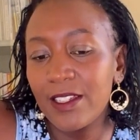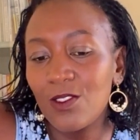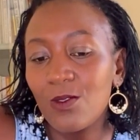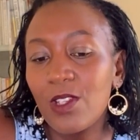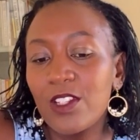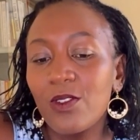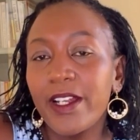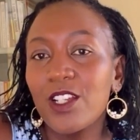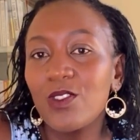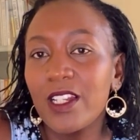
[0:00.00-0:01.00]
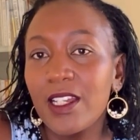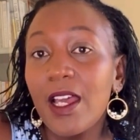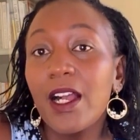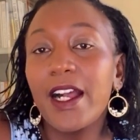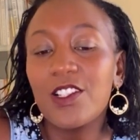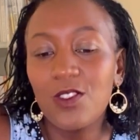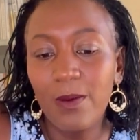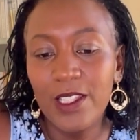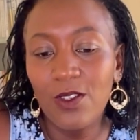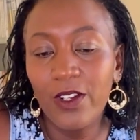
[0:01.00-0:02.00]
so that you can actually
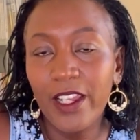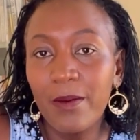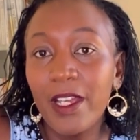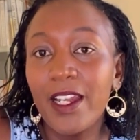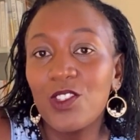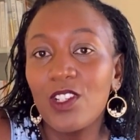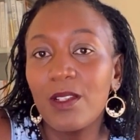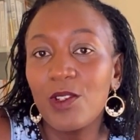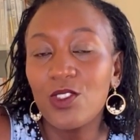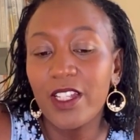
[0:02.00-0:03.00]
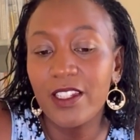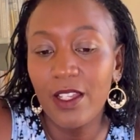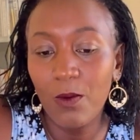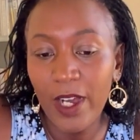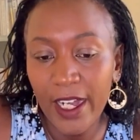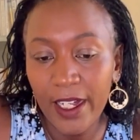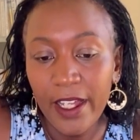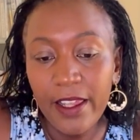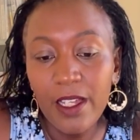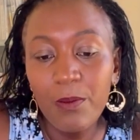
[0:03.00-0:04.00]
customize on them and actually make sure that they work.
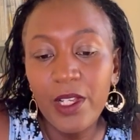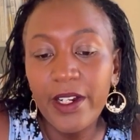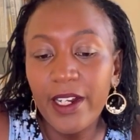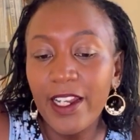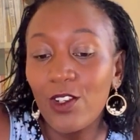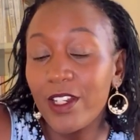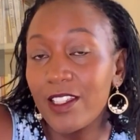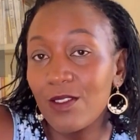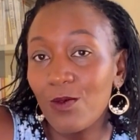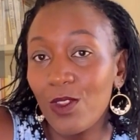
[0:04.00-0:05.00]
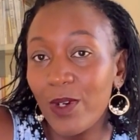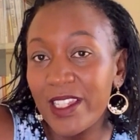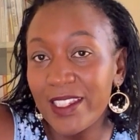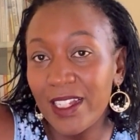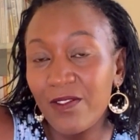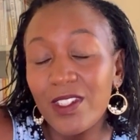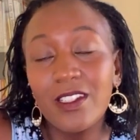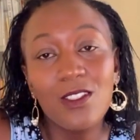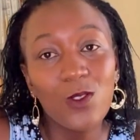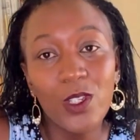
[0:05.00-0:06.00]
Then being real and honest with oneself, it
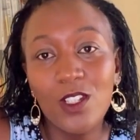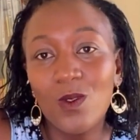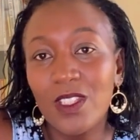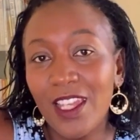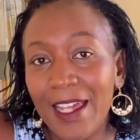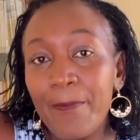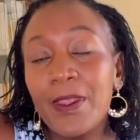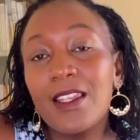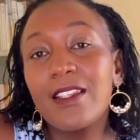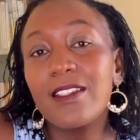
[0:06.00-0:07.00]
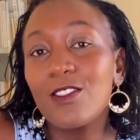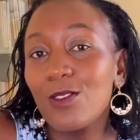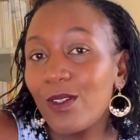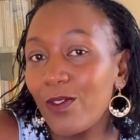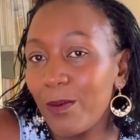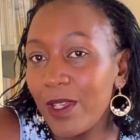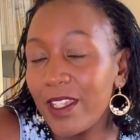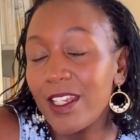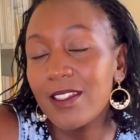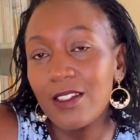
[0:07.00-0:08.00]
is okay to say that this is not for me.
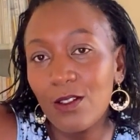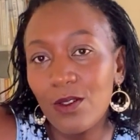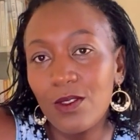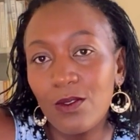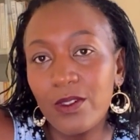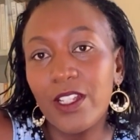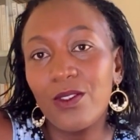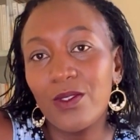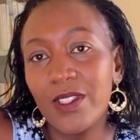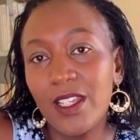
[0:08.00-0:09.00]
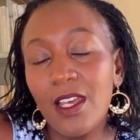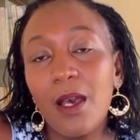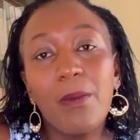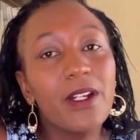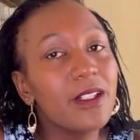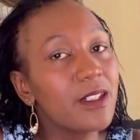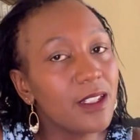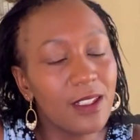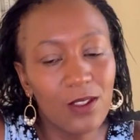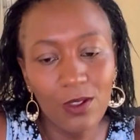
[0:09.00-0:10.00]
Yes, it looks good and rosy, but it
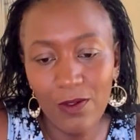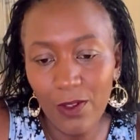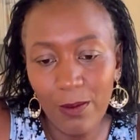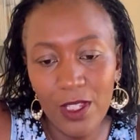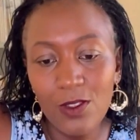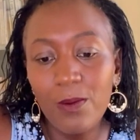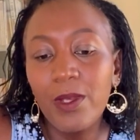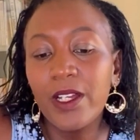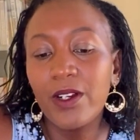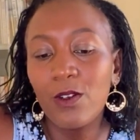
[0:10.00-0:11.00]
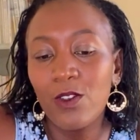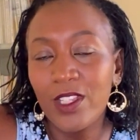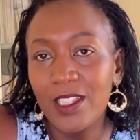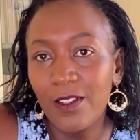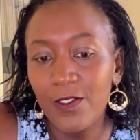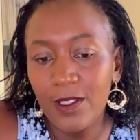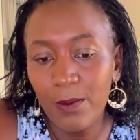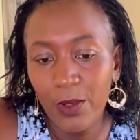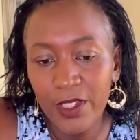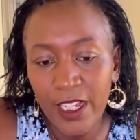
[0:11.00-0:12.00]
is not for me. So being real with yourself is
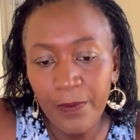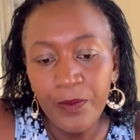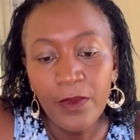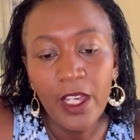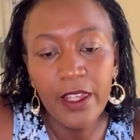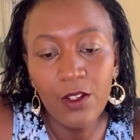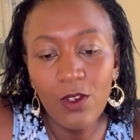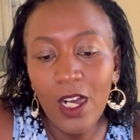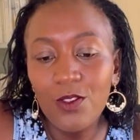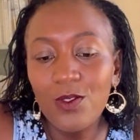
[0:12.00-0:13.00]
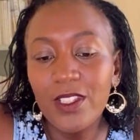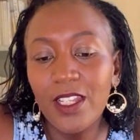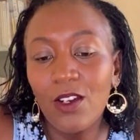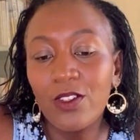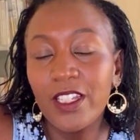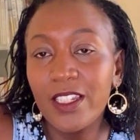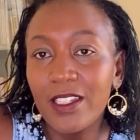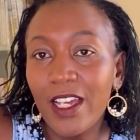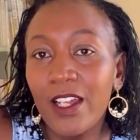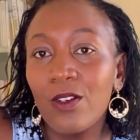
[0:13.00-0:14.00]
important. Then know how to stay on it
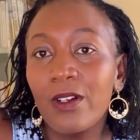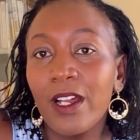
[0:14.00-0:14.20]
and